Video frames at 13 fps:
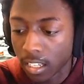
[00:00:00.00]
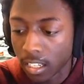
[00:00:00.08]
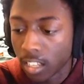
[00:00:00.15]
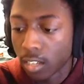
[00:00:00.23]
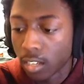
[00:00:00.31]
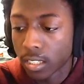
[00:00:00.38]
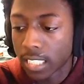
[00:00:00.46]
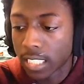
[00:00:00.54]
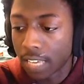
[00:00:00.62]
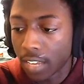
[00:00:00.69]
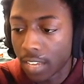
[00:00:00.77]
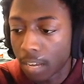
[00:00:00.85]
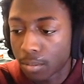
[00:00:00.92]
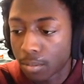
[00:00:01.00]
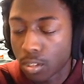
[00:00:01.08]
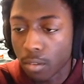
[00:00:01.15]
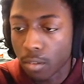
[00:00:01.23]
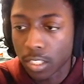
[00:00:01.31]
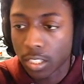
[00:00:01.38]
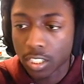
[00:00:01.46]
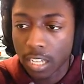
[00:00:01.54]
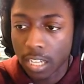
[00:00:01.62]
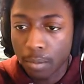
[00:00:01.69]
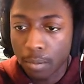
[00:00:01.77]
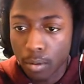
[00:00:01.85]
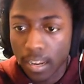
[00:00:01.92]
you're just giving up so much
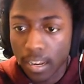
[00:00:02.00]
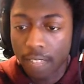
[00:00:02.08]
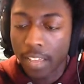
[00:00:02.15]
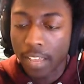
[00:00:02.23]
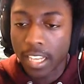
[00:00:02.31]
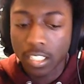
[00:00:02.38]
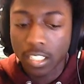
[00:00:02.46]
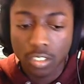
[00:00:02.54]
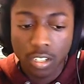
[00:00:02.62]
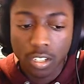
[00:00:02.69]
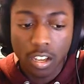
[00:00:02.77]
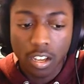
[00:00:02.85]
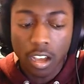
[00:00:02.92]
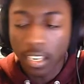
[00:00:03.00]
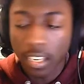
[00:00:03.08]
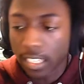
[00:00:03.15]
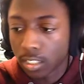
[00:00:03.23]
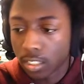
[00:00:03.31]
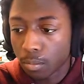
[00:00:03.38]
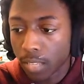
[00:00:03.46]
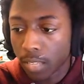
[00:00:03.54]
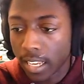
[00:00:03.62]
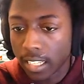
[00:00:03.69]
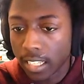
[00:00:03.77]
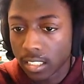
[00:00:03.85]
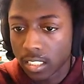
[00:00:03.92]
tempo and advantage unless you're
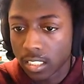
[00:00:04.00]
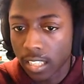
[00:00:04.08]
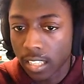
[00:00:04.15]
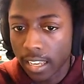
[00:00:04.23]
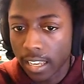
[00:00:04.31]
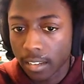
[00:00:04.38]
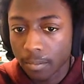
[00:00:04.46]
planning to